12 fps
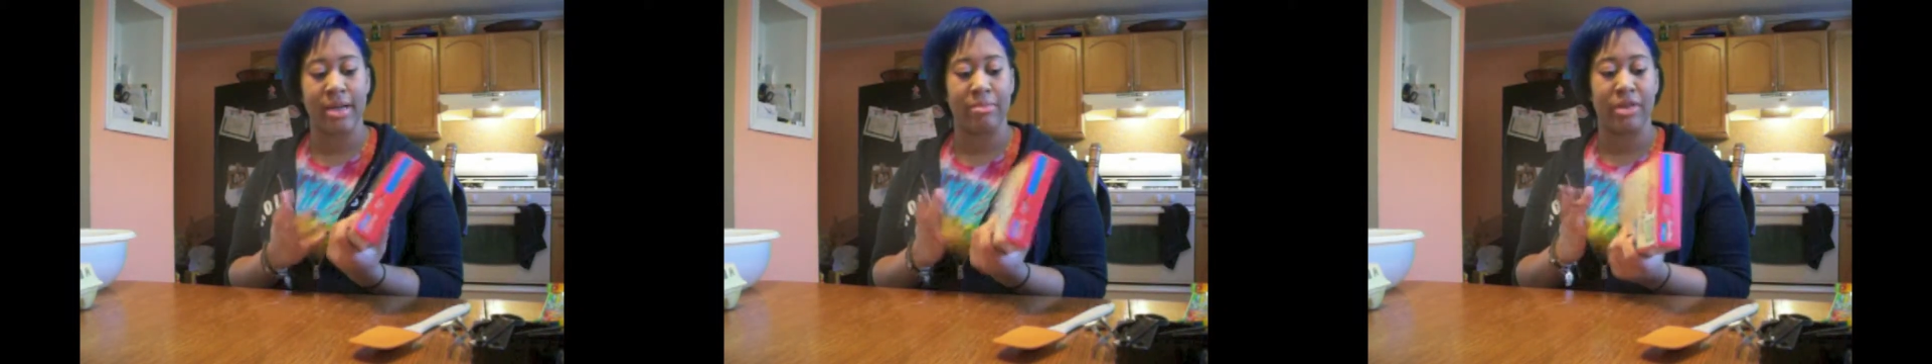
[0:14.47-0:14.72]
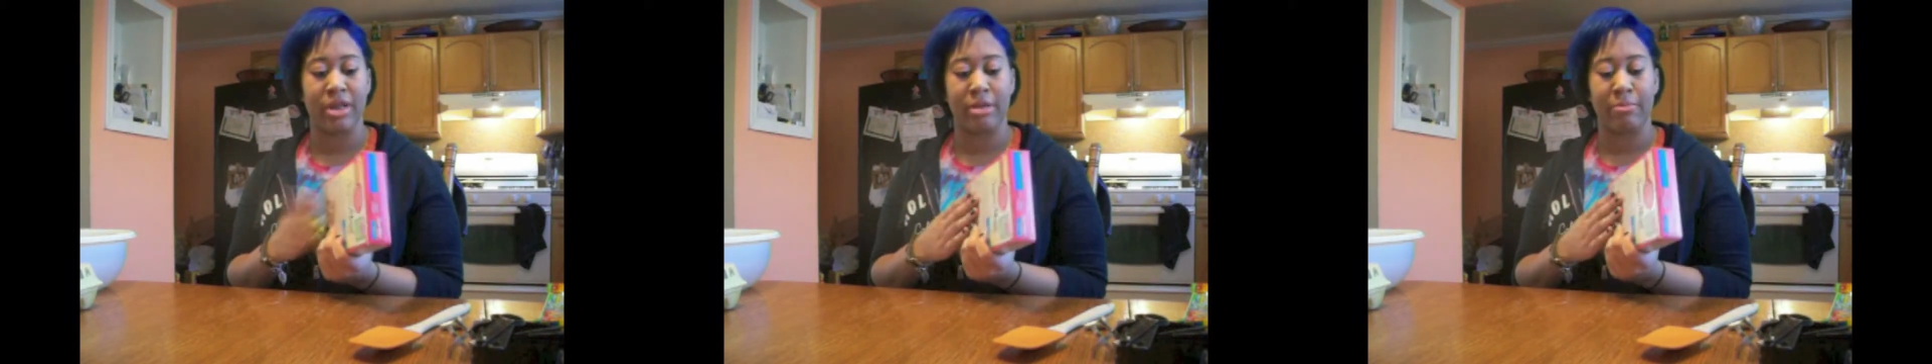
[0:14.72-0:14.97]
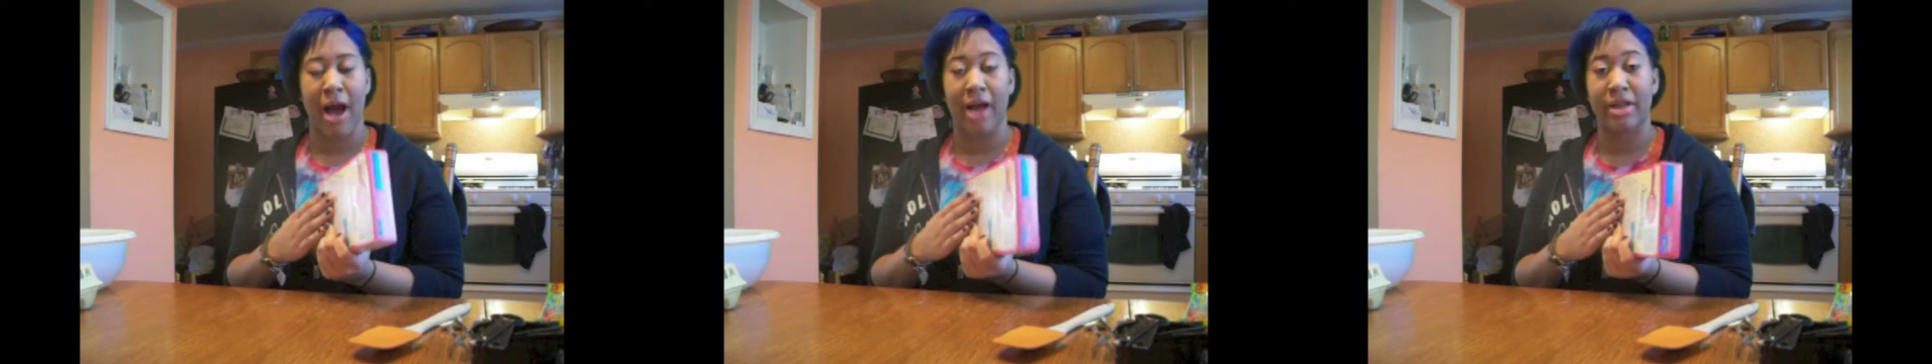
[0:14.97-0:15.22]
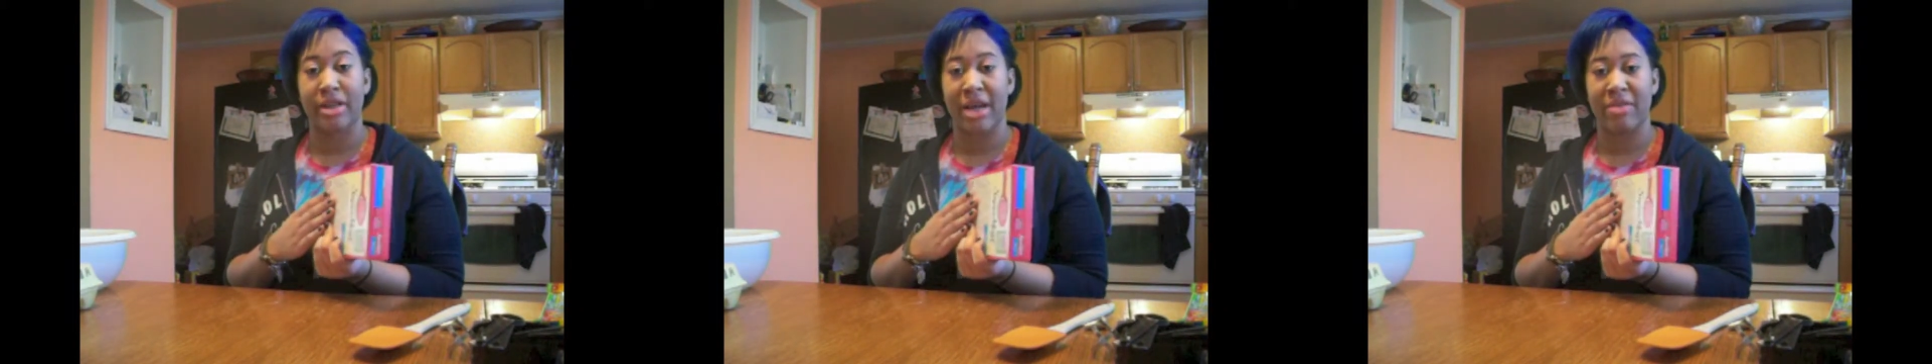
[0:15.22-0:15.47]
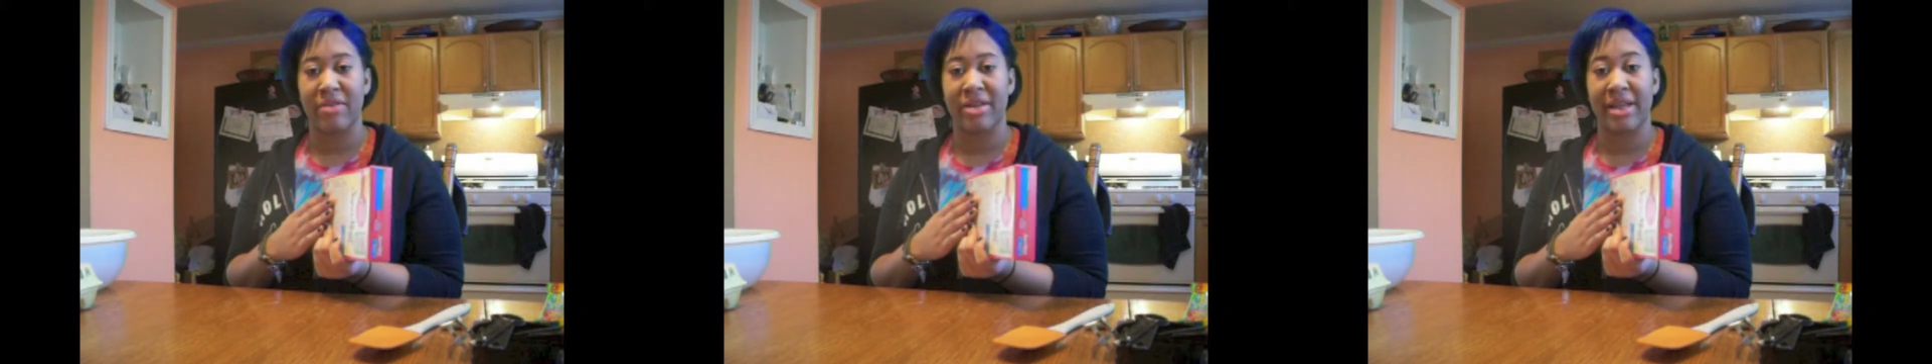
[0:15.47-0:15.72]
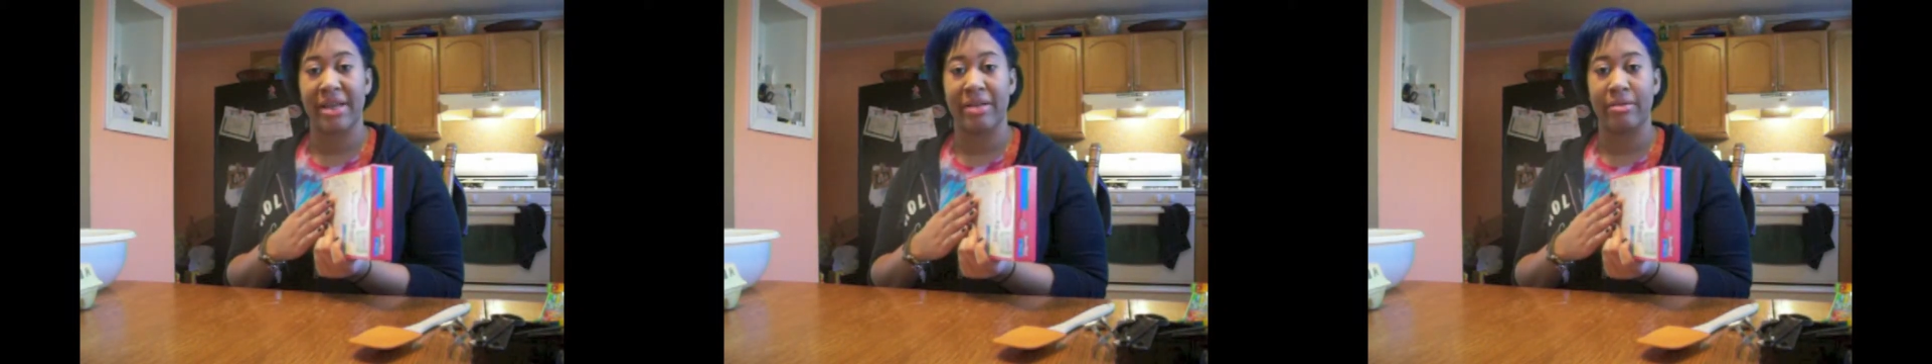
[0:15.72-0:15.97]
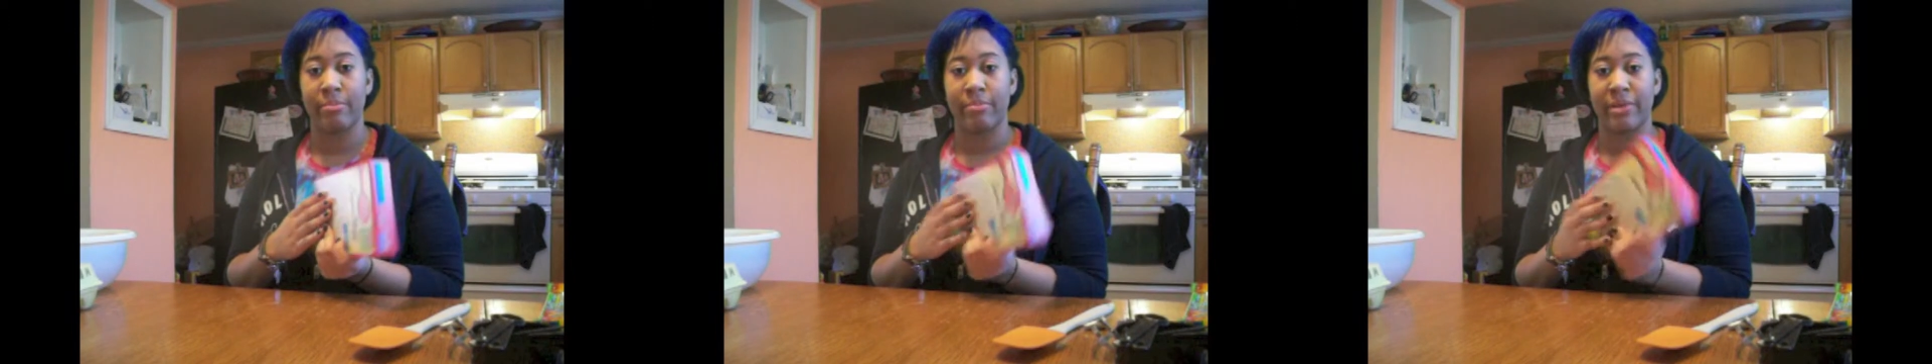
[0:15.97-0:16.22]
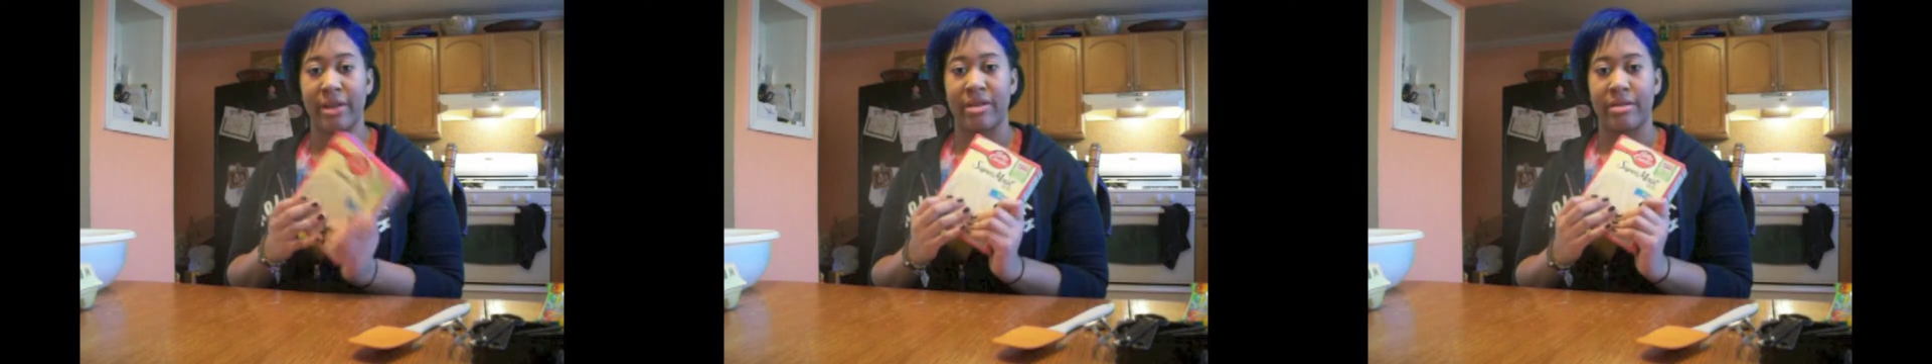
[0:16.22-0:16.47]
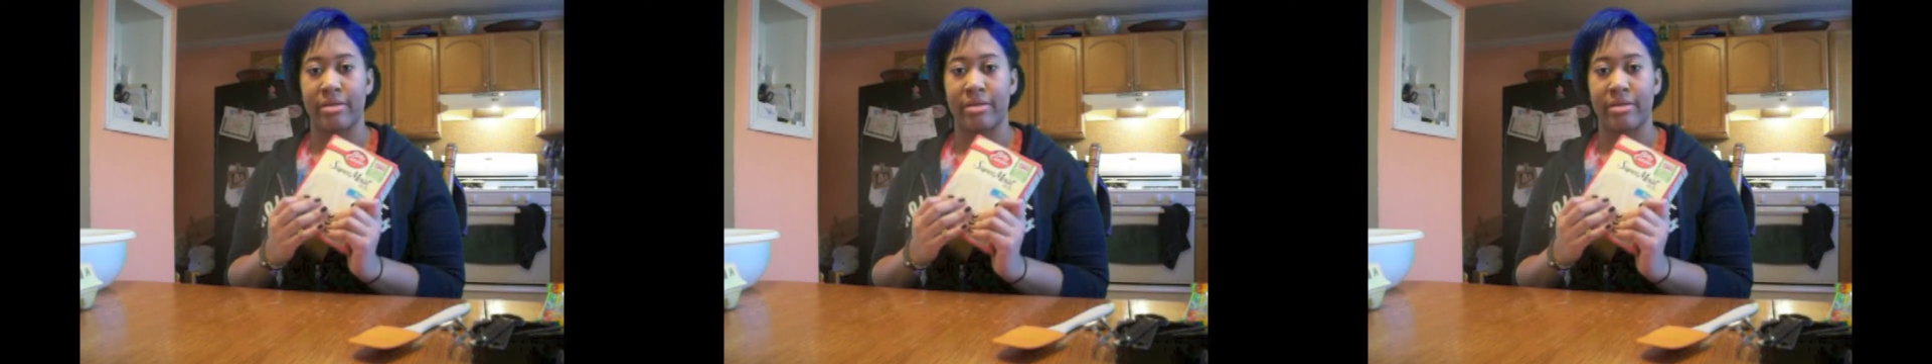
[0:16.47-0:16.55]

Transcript: I'm using box cake right now because